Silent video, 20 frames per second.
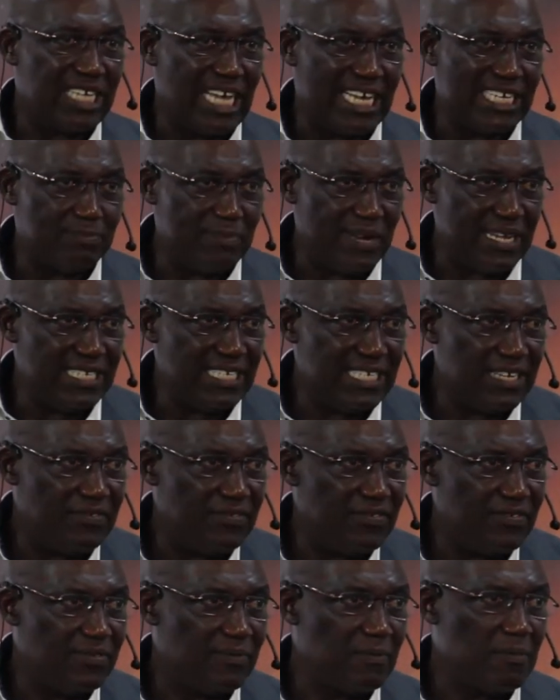
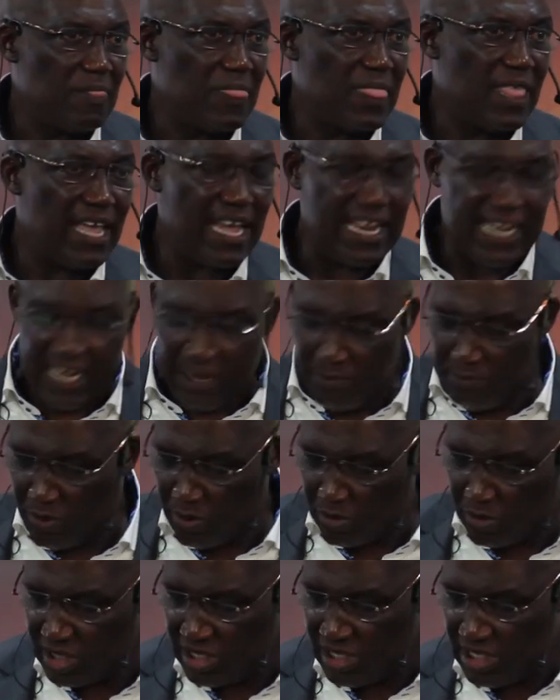expensive and
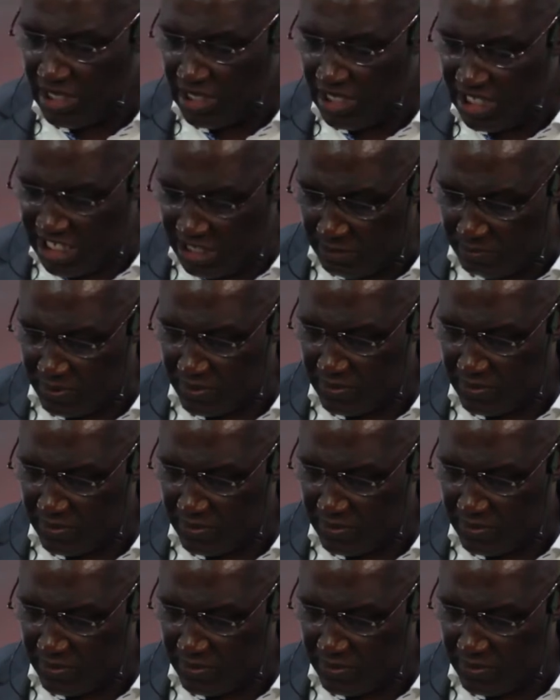imports cheap.